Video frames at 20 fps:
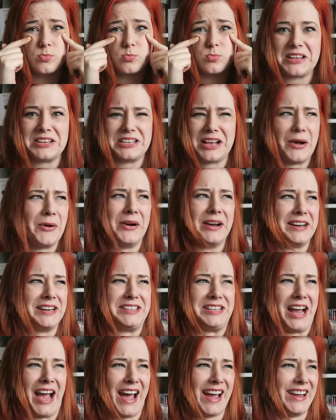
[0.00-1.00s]
Is that what
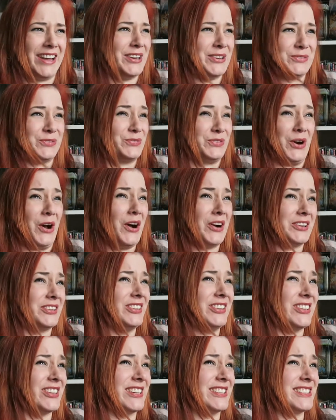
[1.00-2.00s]
a tired frog
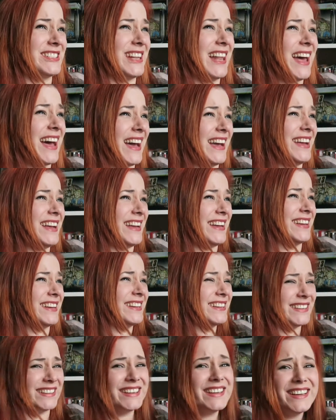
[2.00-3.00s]
looks
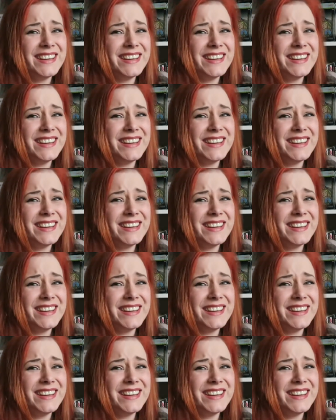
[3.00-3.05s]
like?